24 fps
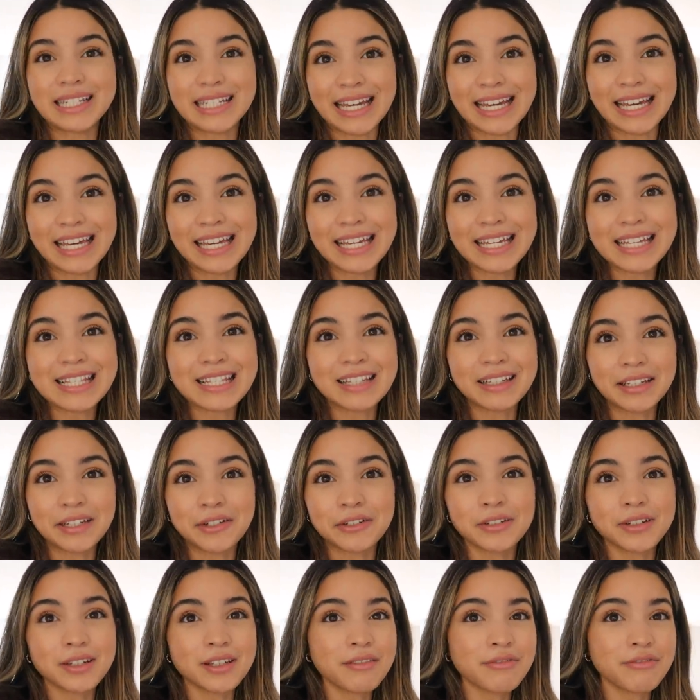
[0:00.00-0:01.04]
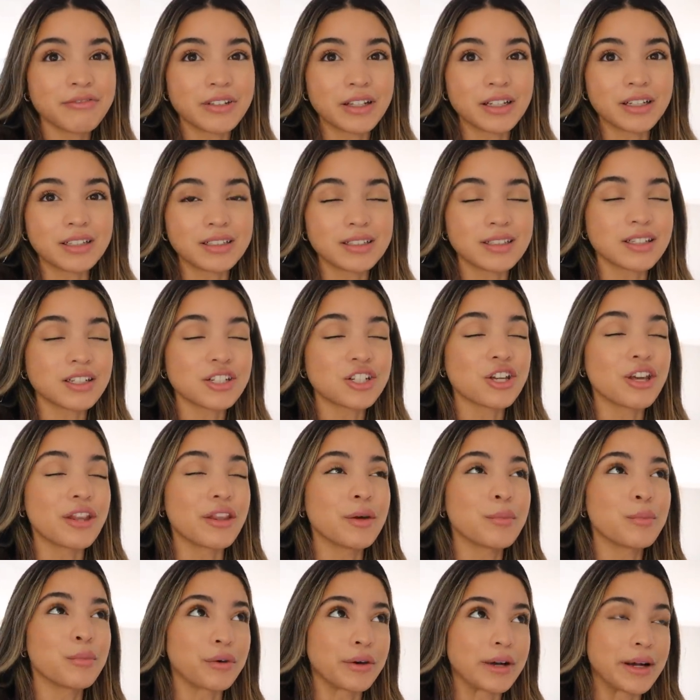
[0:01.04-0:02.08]
day is literally filled to
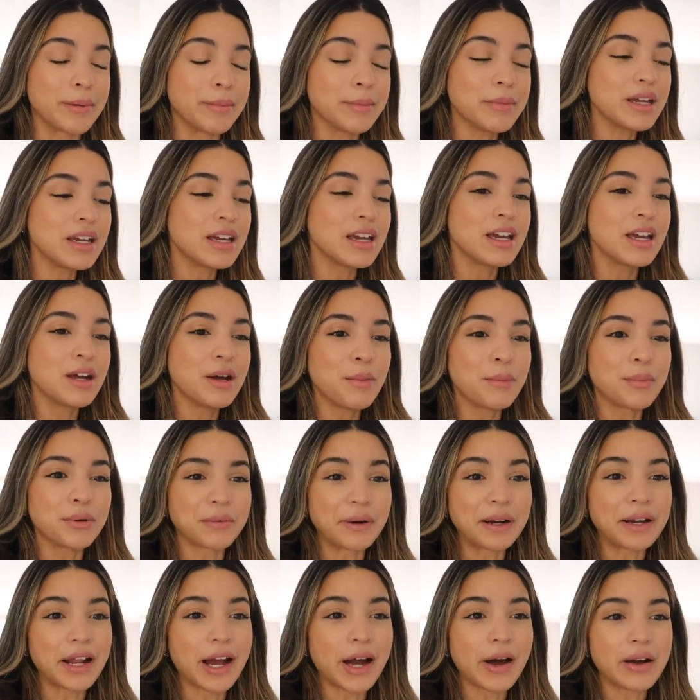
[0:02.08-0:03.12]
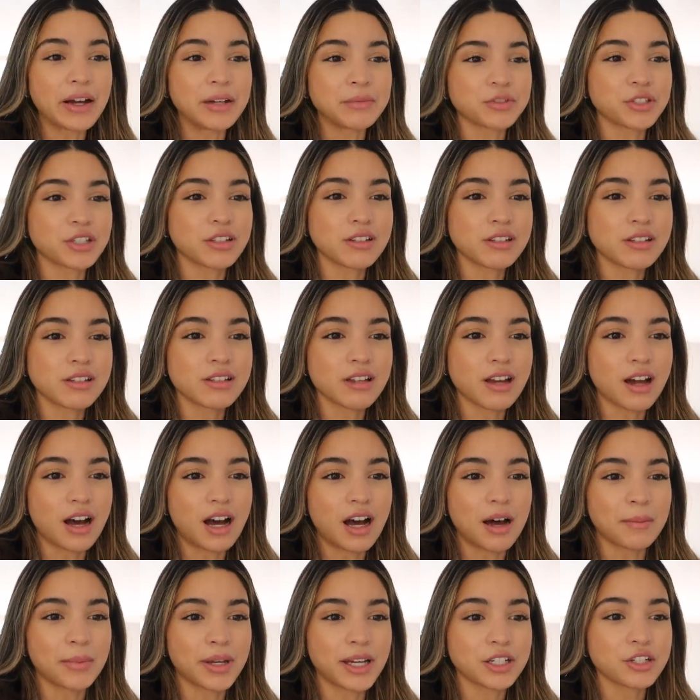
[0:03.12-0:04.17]
the brim. But right now I'm just
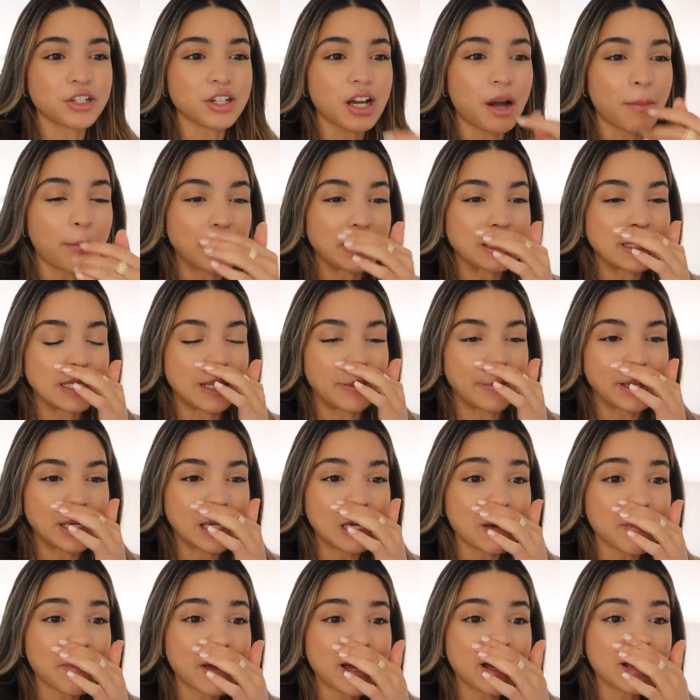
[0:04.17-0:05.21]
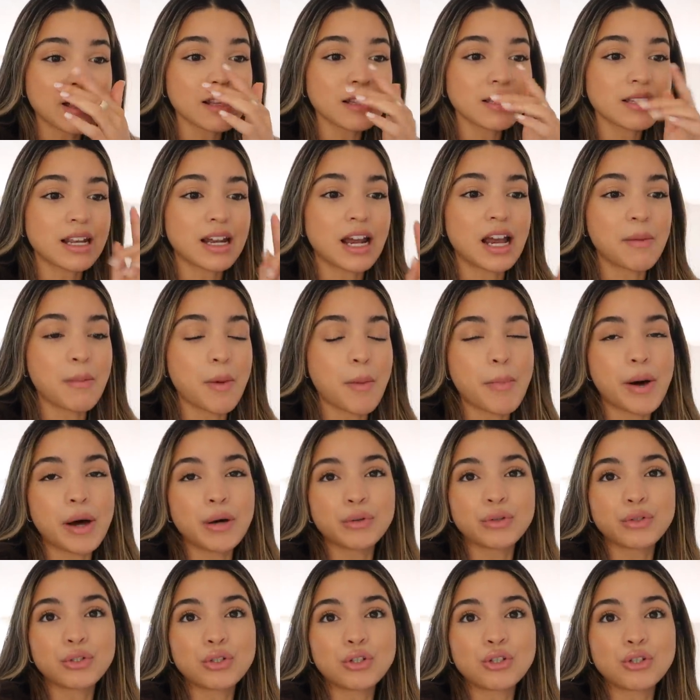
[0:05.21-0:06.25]
catching up on some emails and I'm
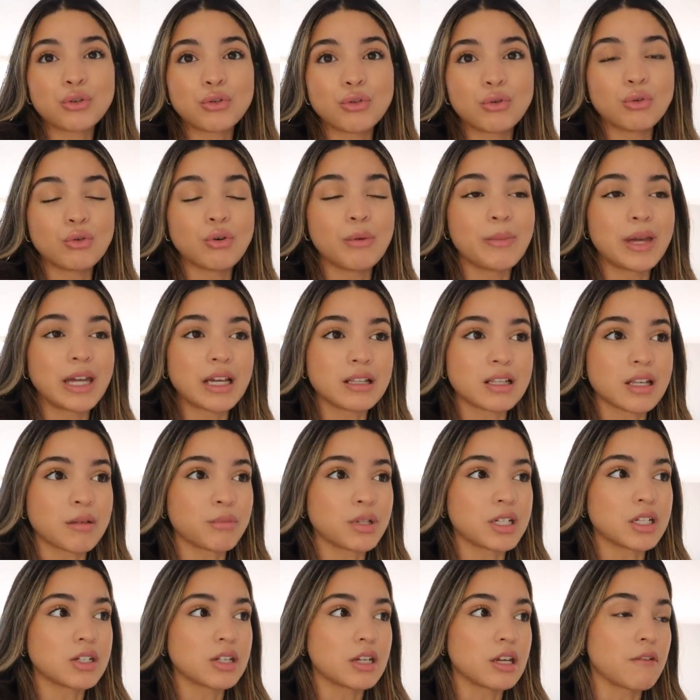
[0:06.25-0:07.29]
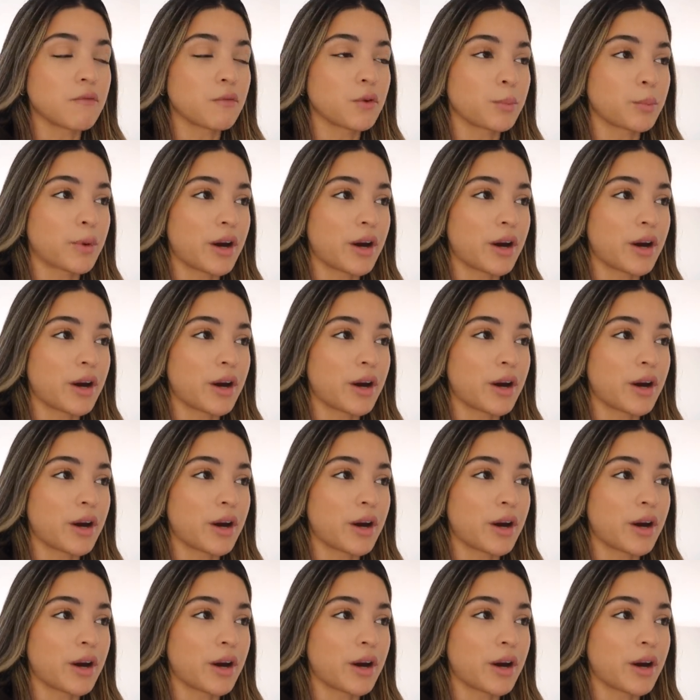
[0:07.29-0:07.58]
about to make something to eat for